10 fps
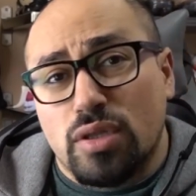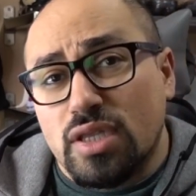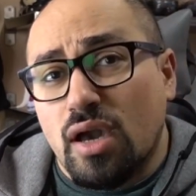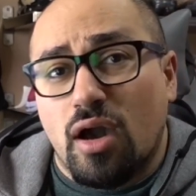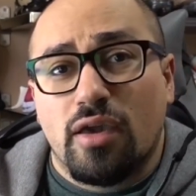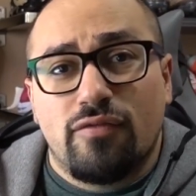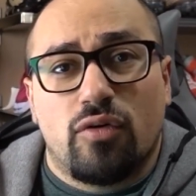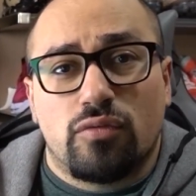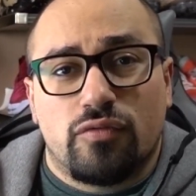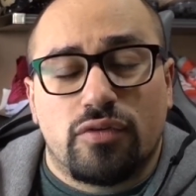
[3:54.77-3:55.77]
when the
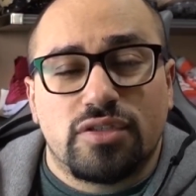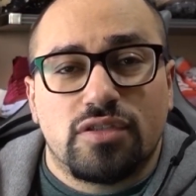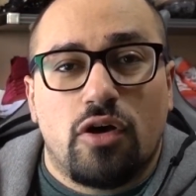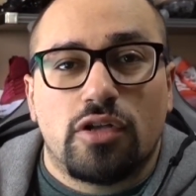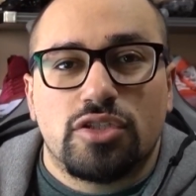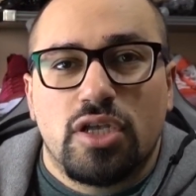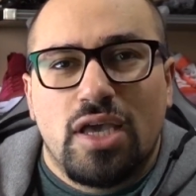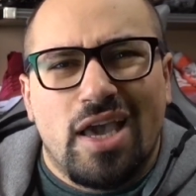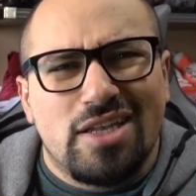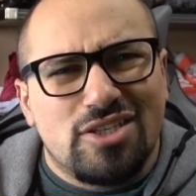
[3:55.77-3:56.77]
iPhone first launched
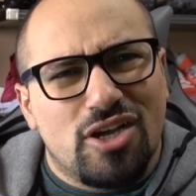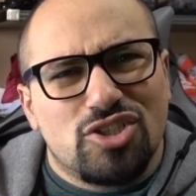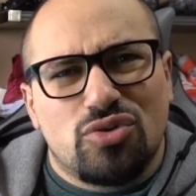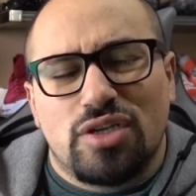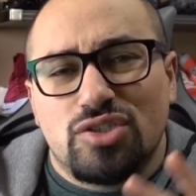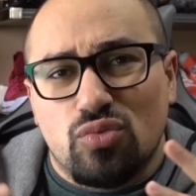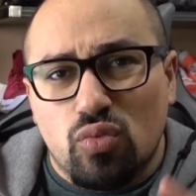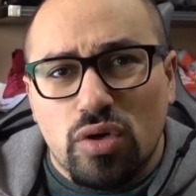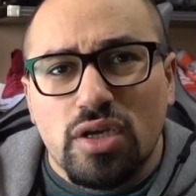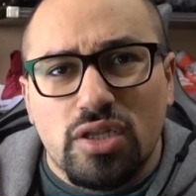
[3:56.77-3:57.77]
and touchscreens
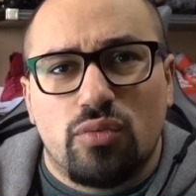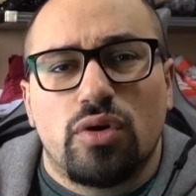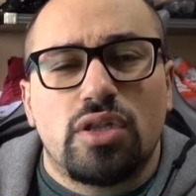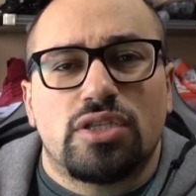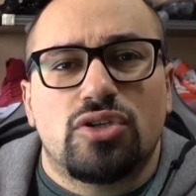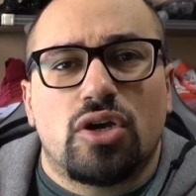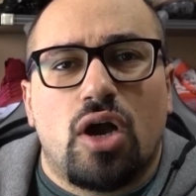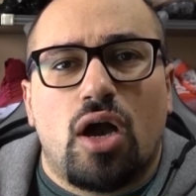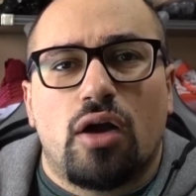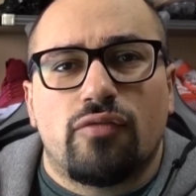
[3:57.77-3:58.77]
really
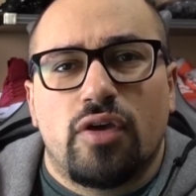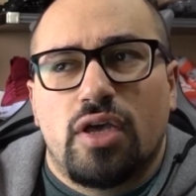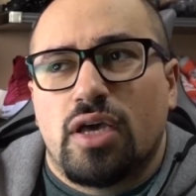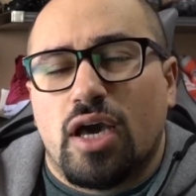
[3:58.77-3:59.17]
took off,